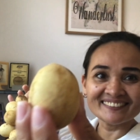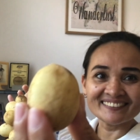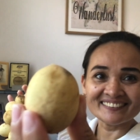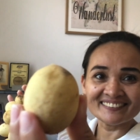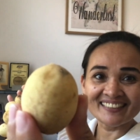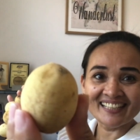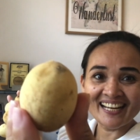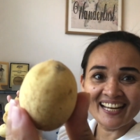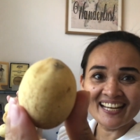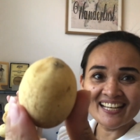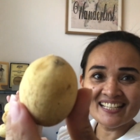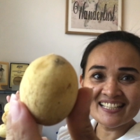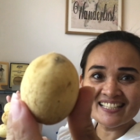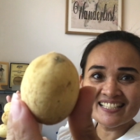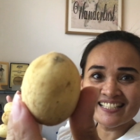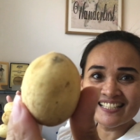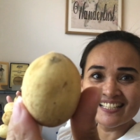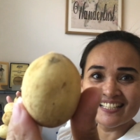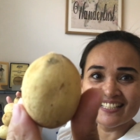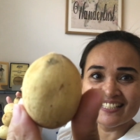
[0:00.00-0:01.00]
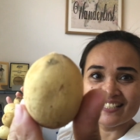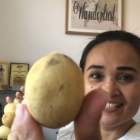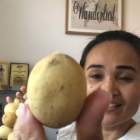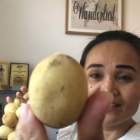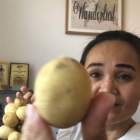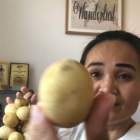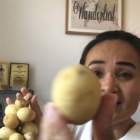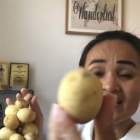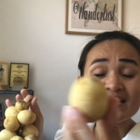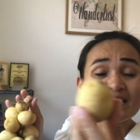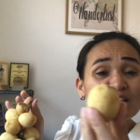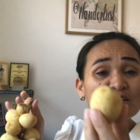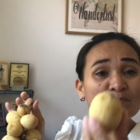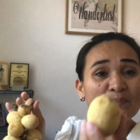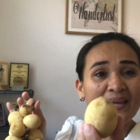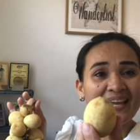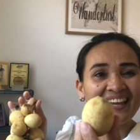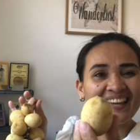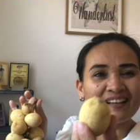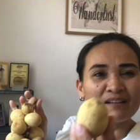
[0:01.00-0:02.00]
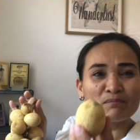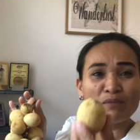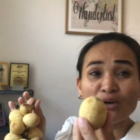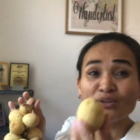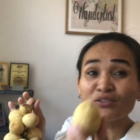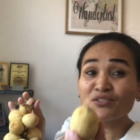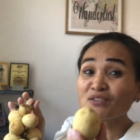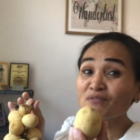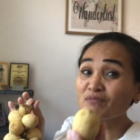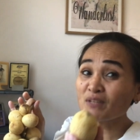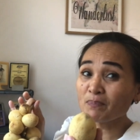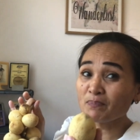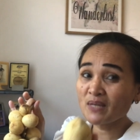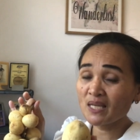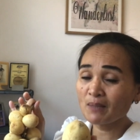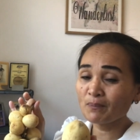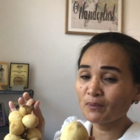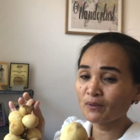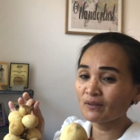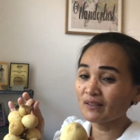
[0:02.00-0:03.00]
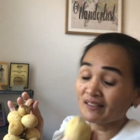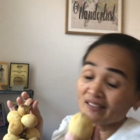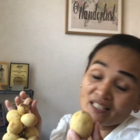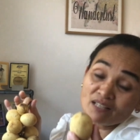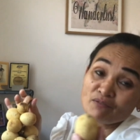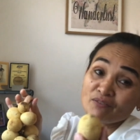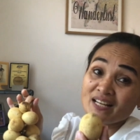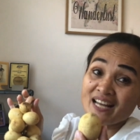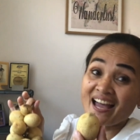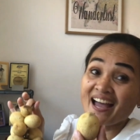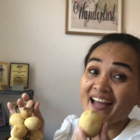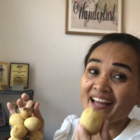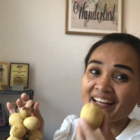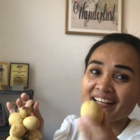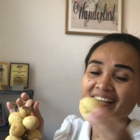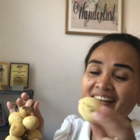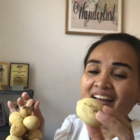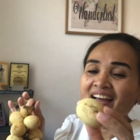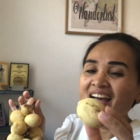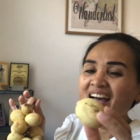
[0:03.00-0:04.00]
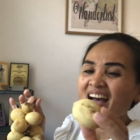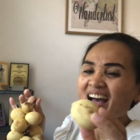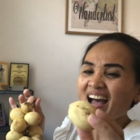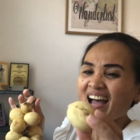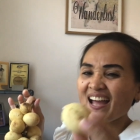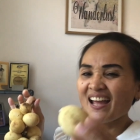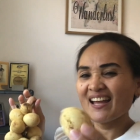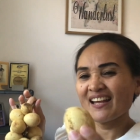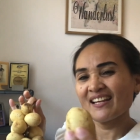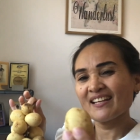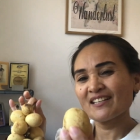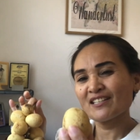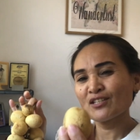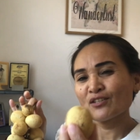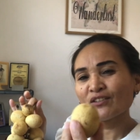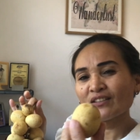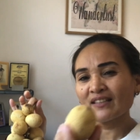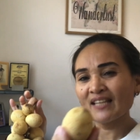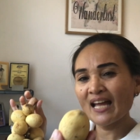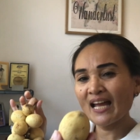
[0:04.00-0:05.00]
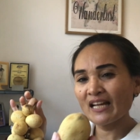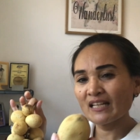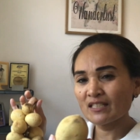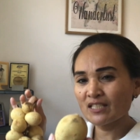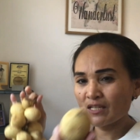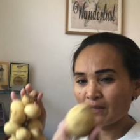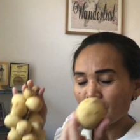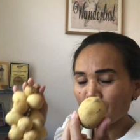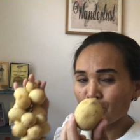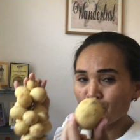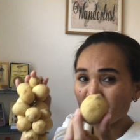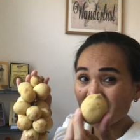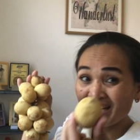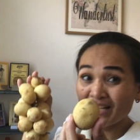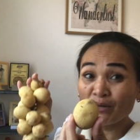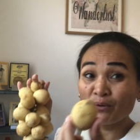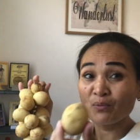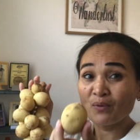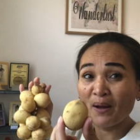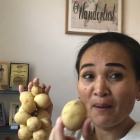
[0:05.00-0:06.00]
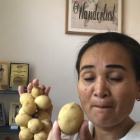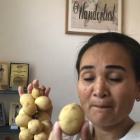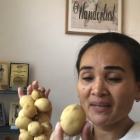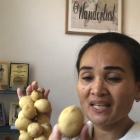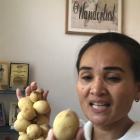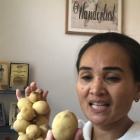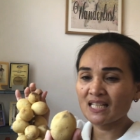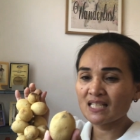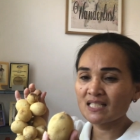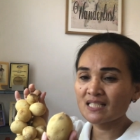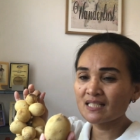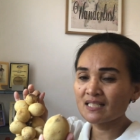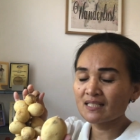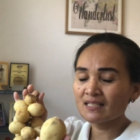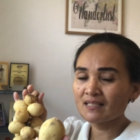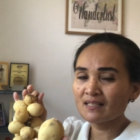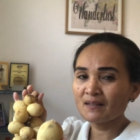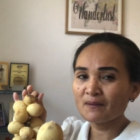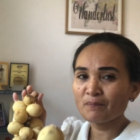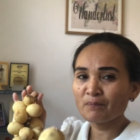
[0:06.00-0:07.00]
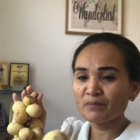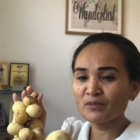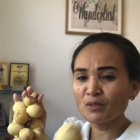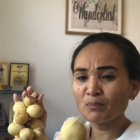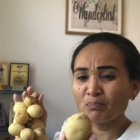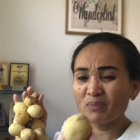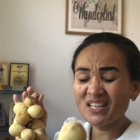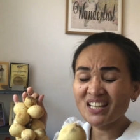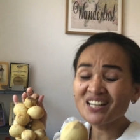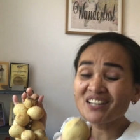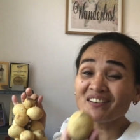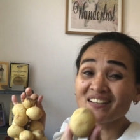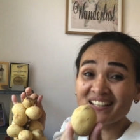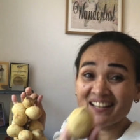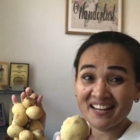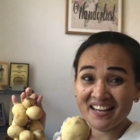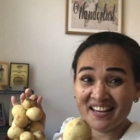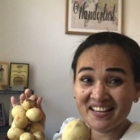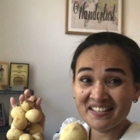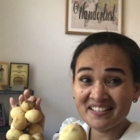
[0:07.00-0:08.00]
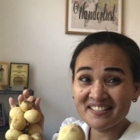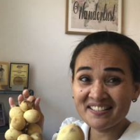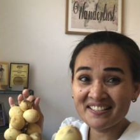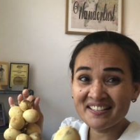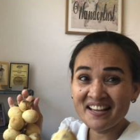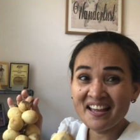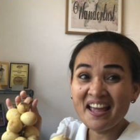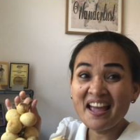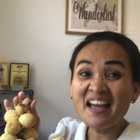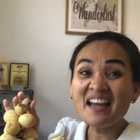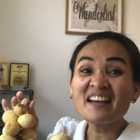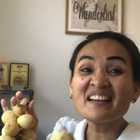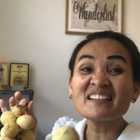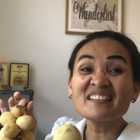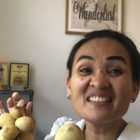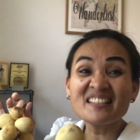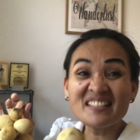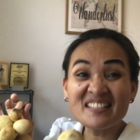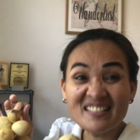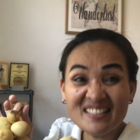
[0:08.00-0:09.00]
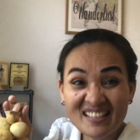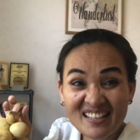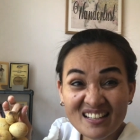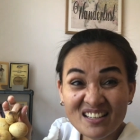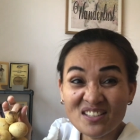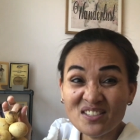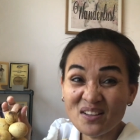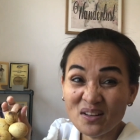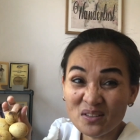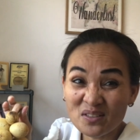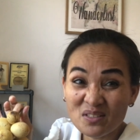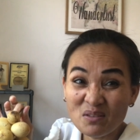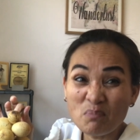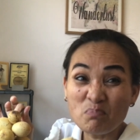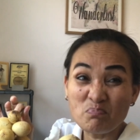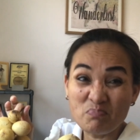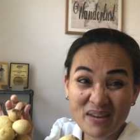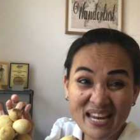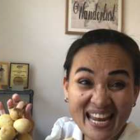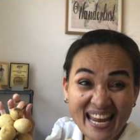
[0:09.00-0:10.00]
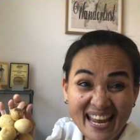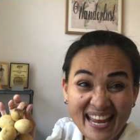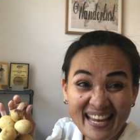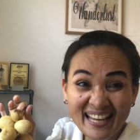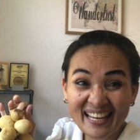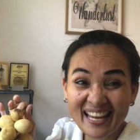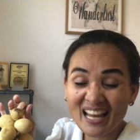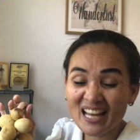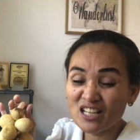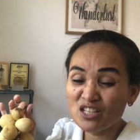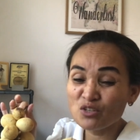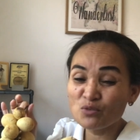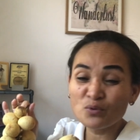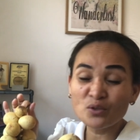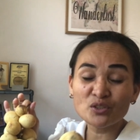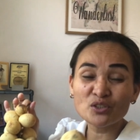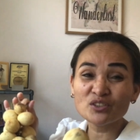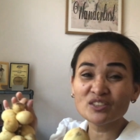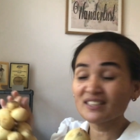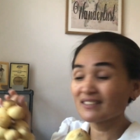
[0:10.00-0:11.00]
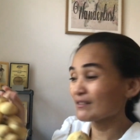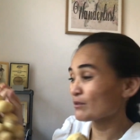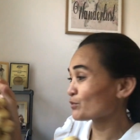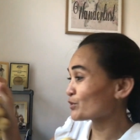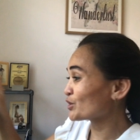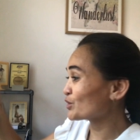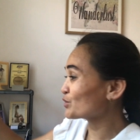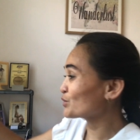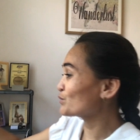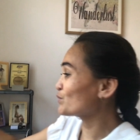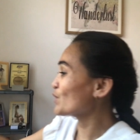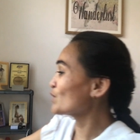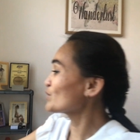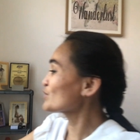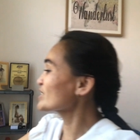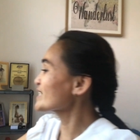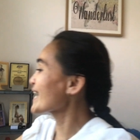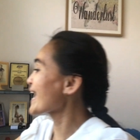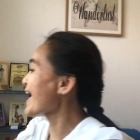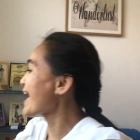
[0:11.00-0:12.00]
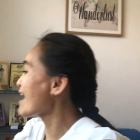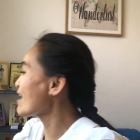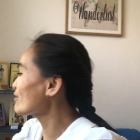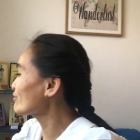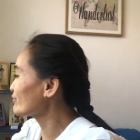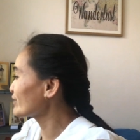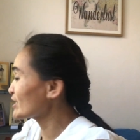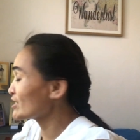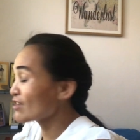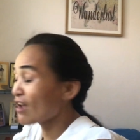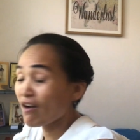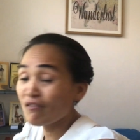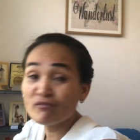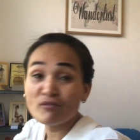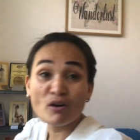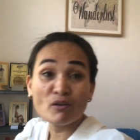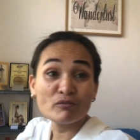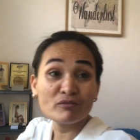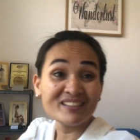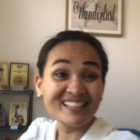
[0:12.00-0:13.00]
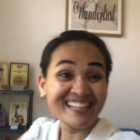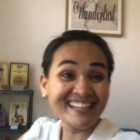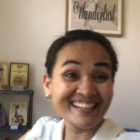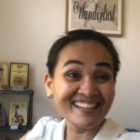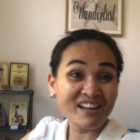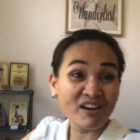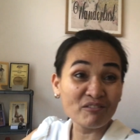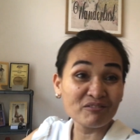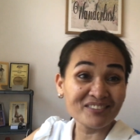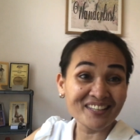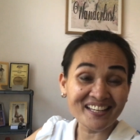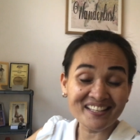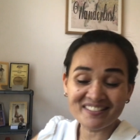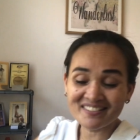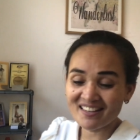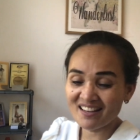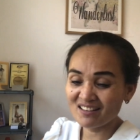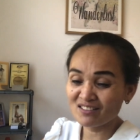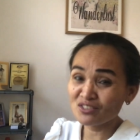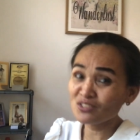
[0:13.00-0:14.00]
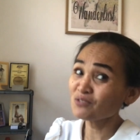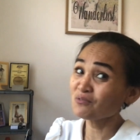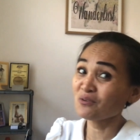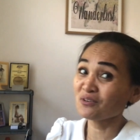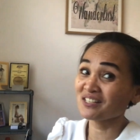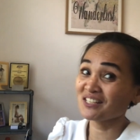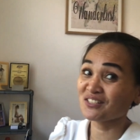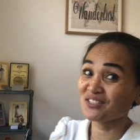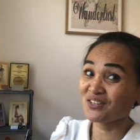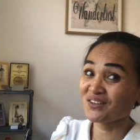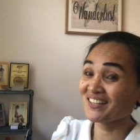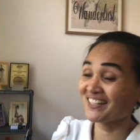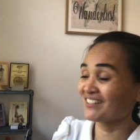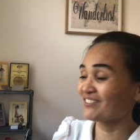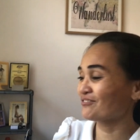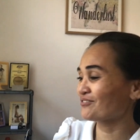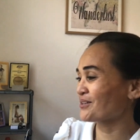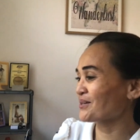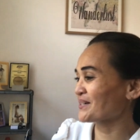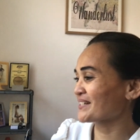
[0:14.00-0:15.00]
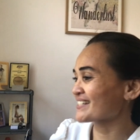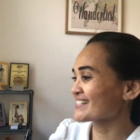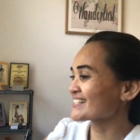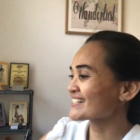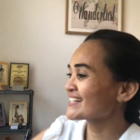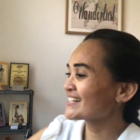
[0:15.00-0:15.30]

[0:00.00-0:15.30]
Right? So this is big. Most of the people, or even I don't like the bigger one, because the bigger it is, the seed is also big, and you won't have enough of lean of this, and you won't enjoy it, of course.